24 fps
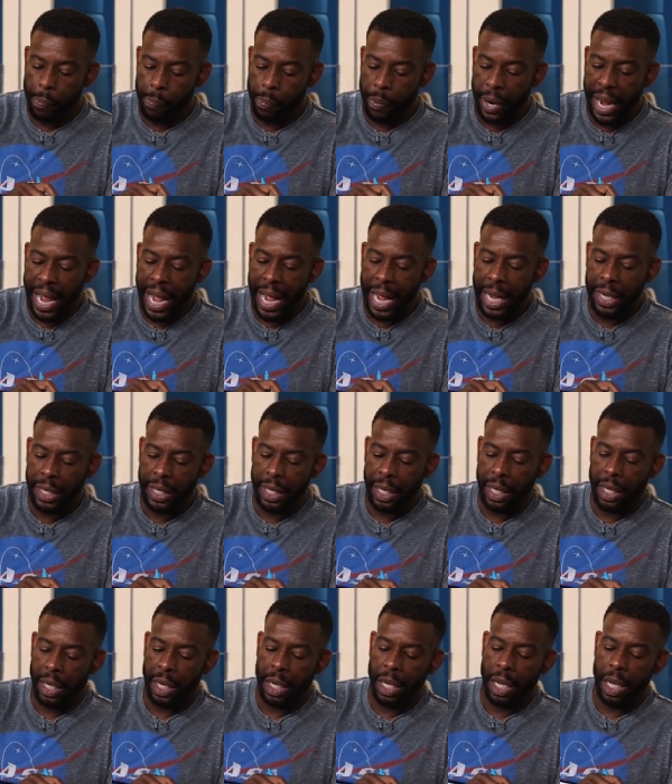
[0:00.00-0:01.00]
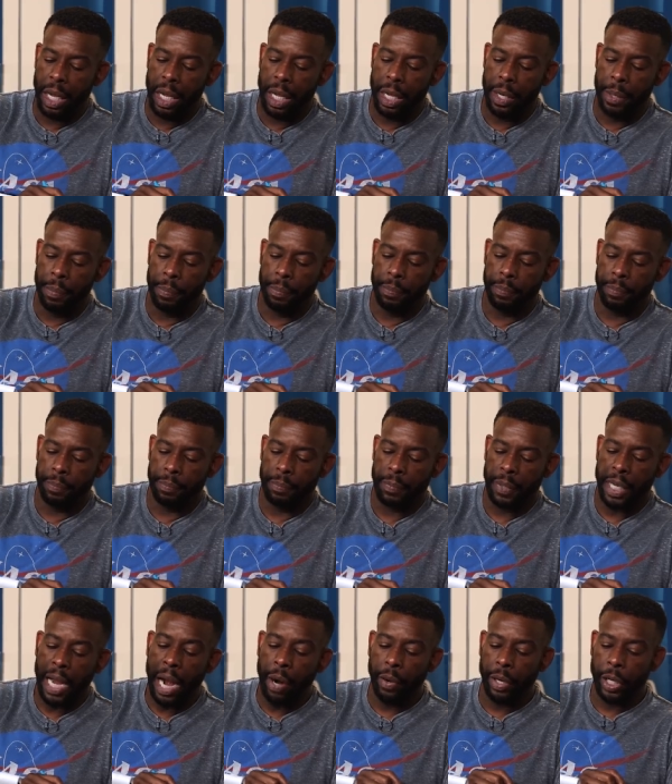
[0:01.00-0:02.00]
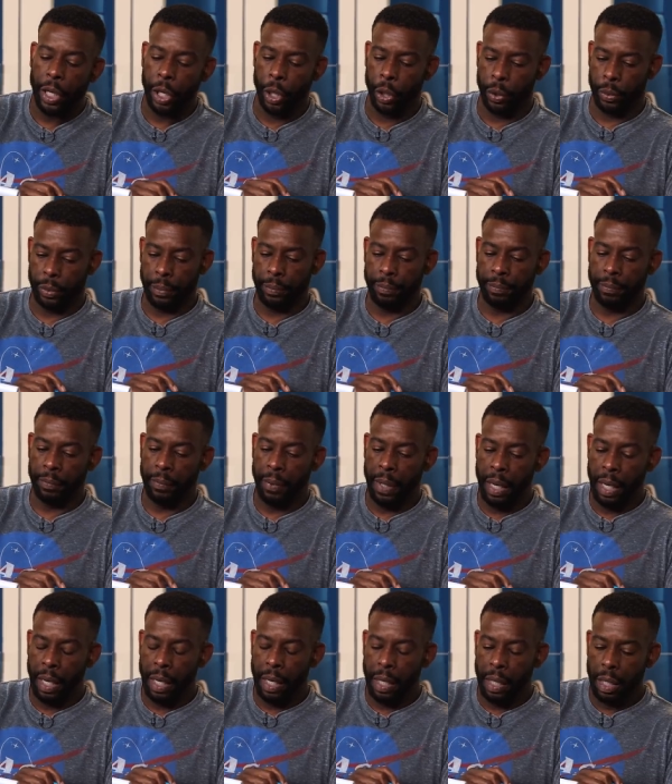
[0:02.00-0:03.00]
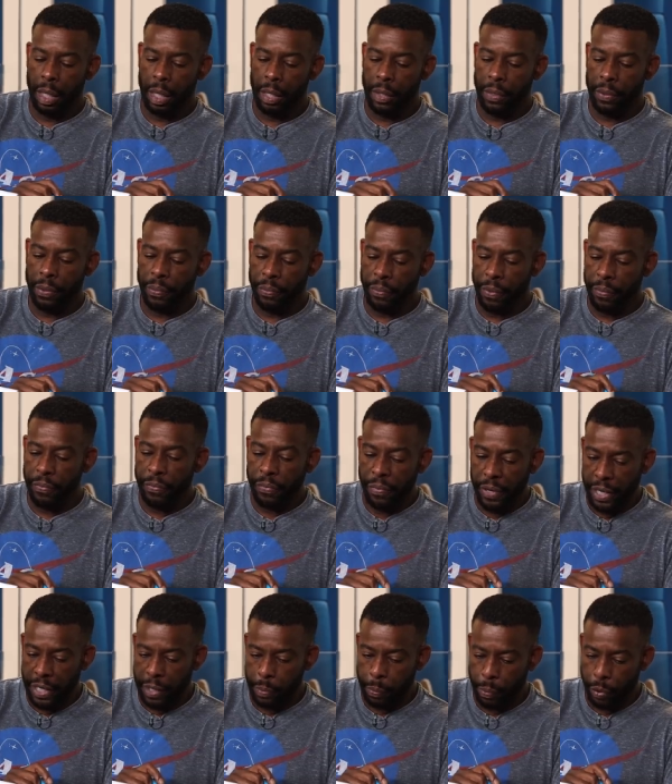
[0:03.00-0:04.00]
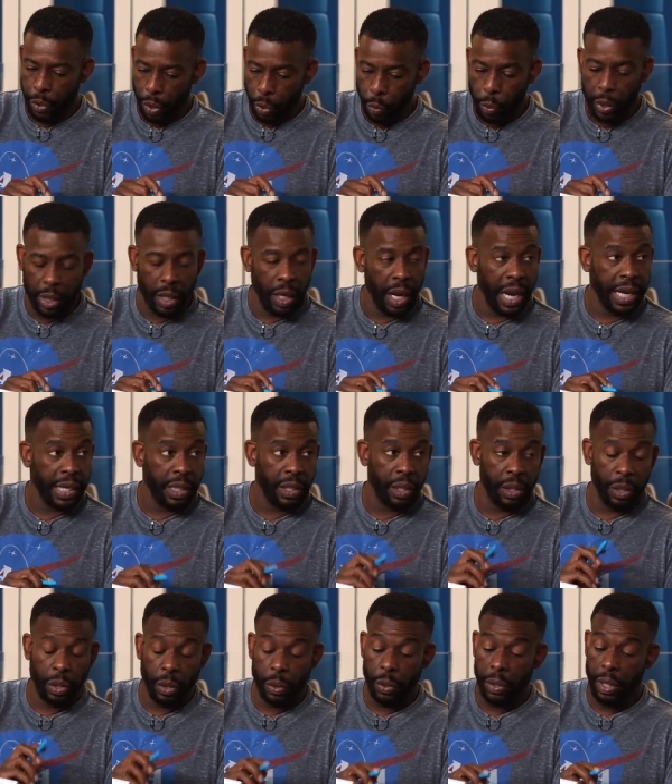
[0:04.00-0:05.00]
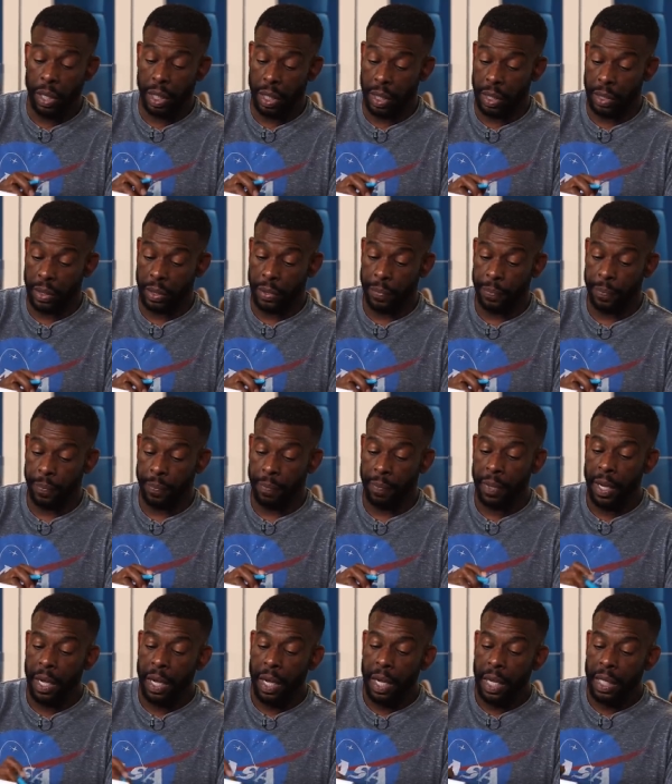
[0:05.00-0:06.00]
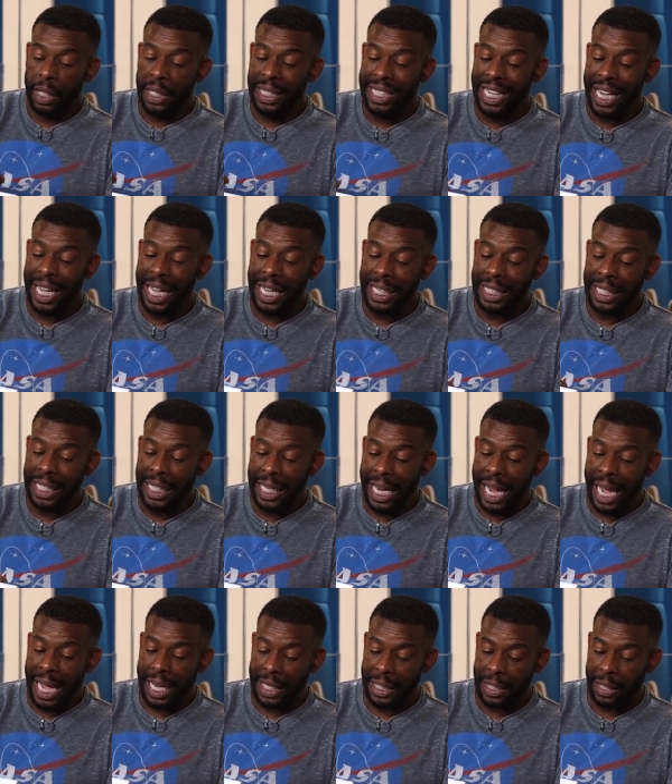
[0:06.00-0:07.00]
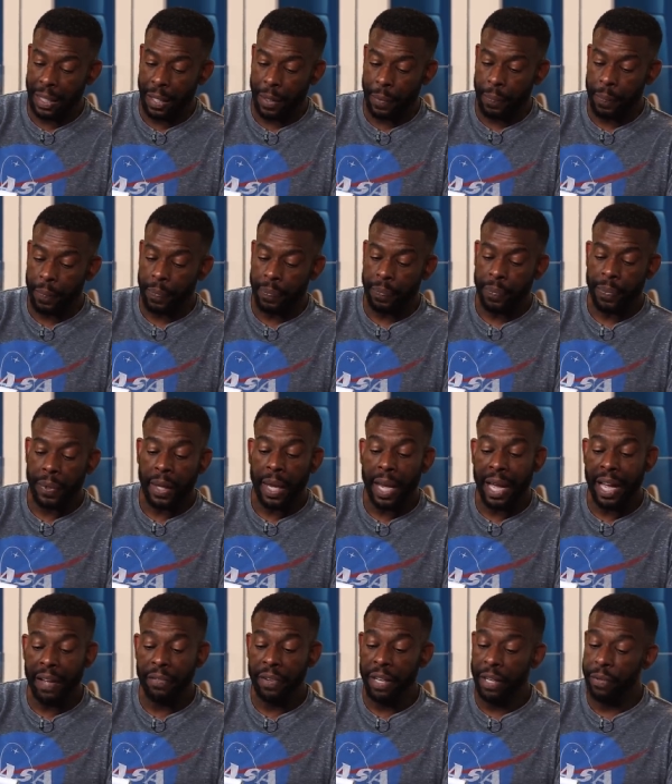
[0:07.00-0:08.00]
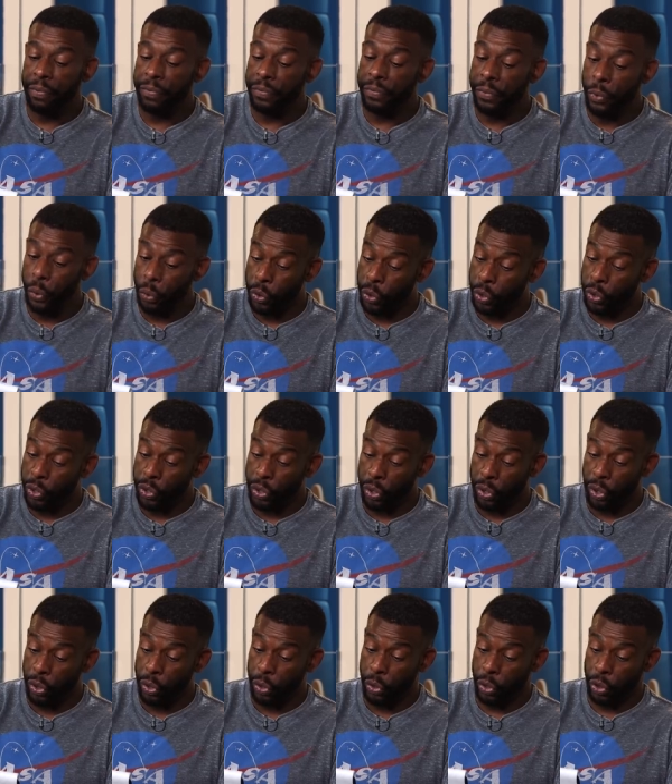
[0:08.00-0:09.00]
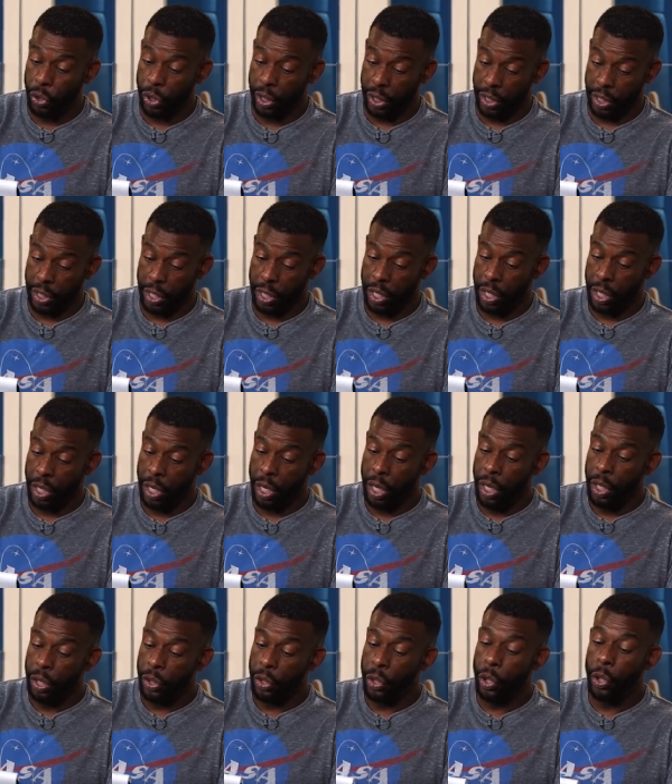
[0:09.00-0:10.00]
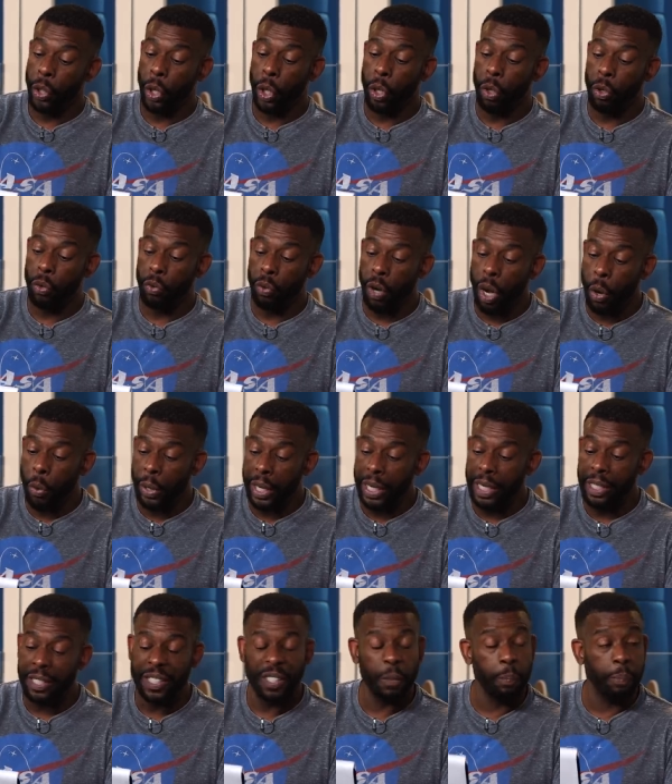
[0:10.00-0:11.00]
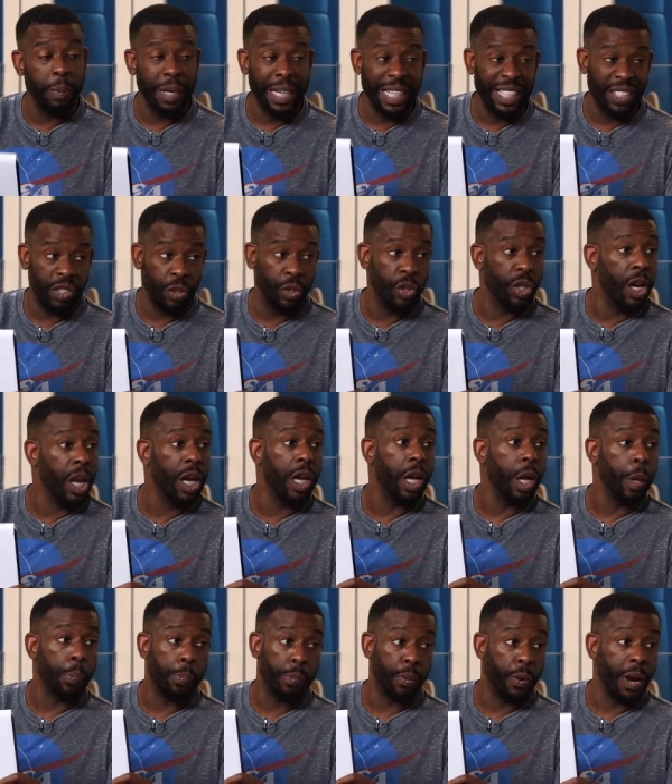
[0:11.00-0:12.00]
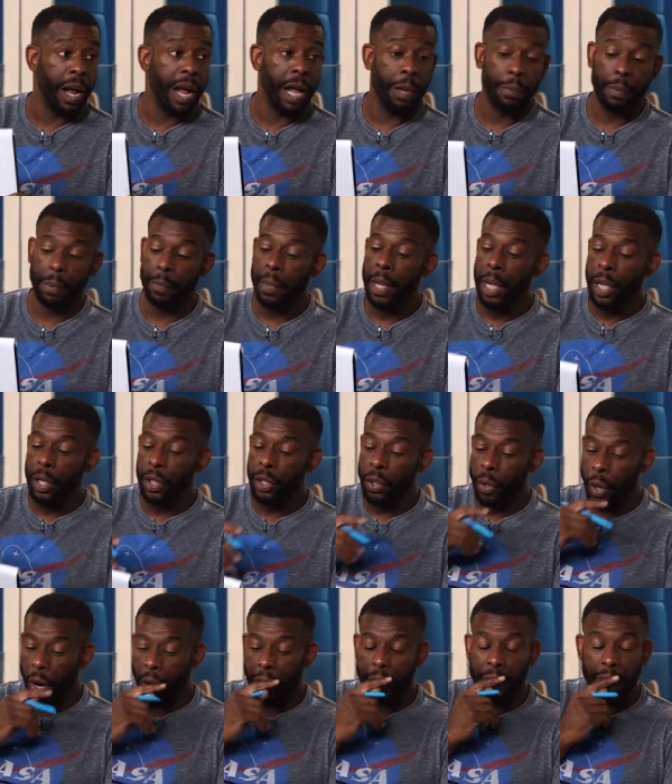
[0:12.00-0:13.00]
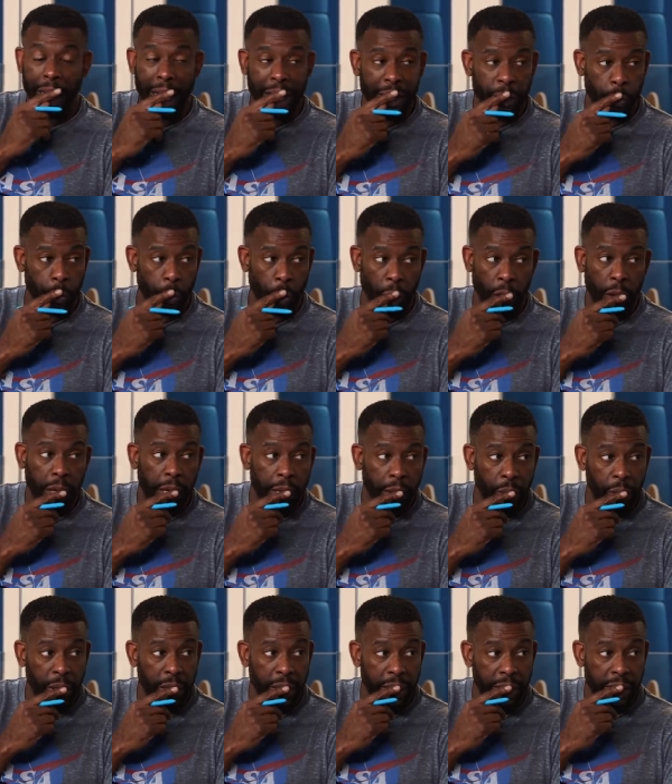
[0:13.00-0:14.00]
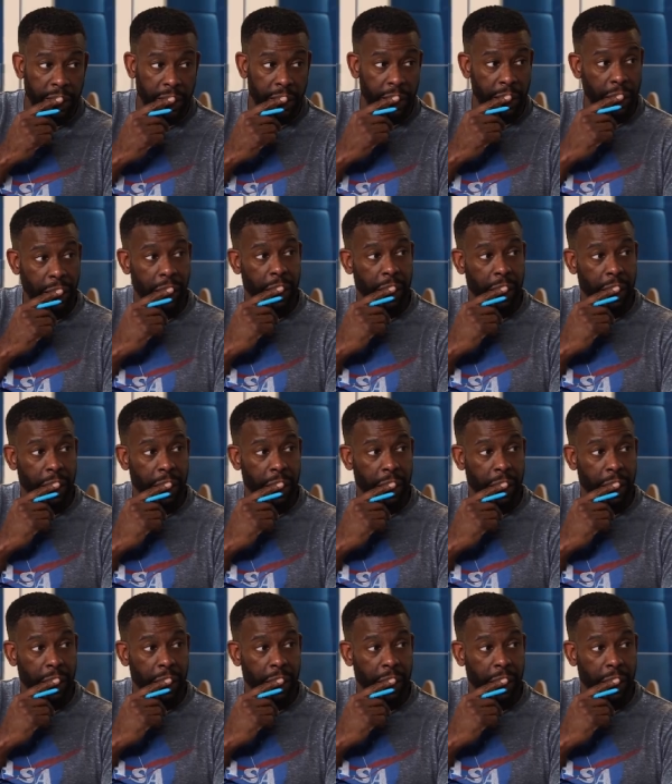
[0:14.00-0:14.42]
Brad um, Carico uh, from Facebook would like to know this: does NASA have a future solution to the growing space junk problem? So, are you guys Ooh. working on this?